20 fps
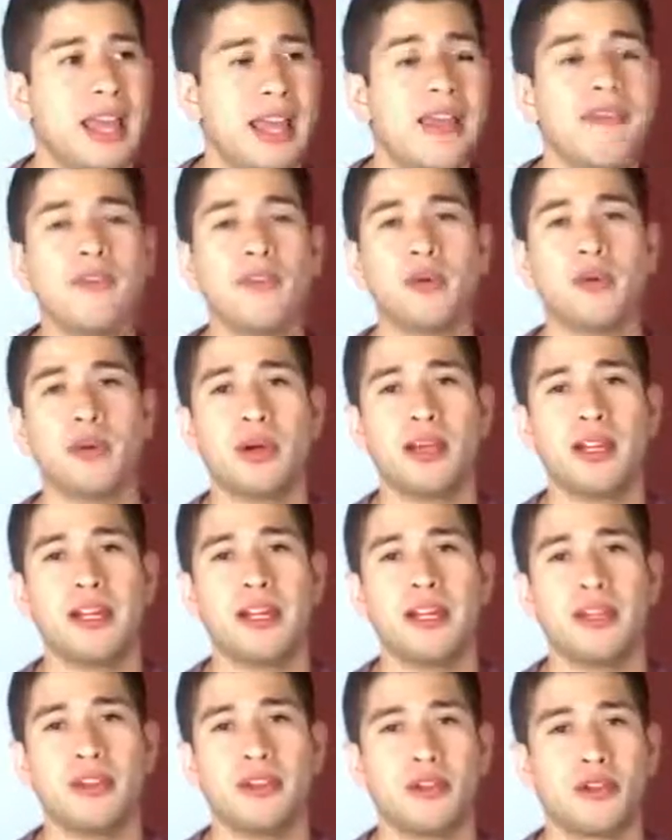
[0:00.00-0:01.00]

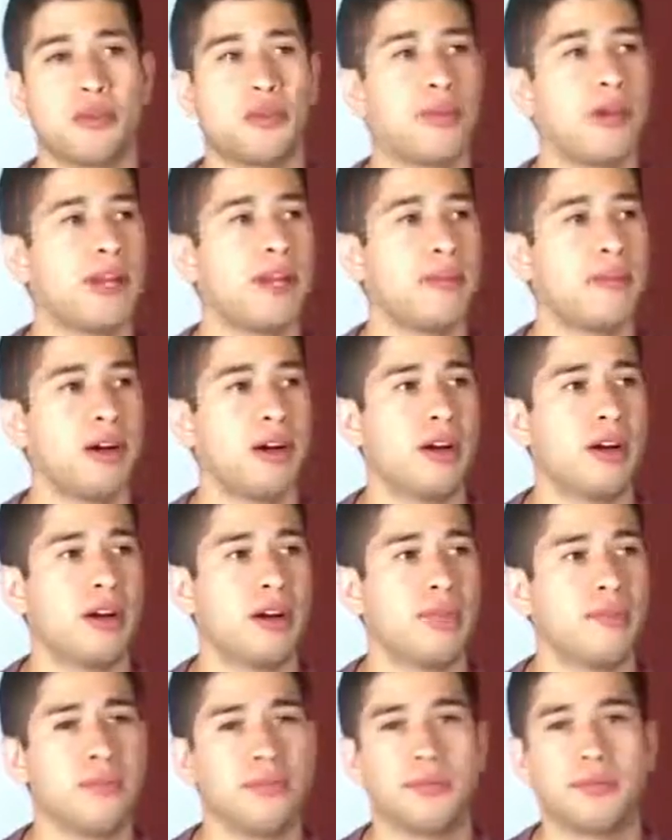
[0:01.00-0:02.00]
everyone and their
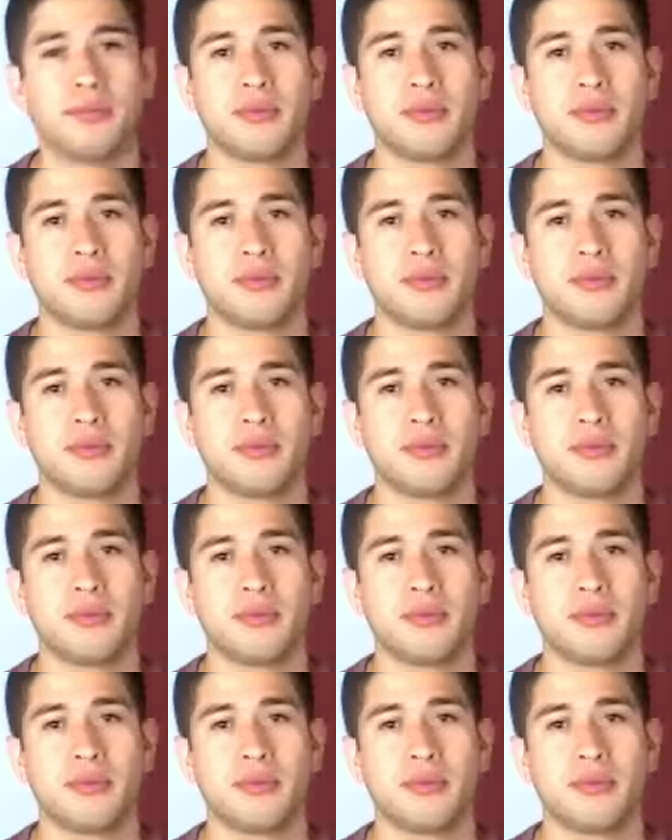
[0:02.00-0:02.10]
grandma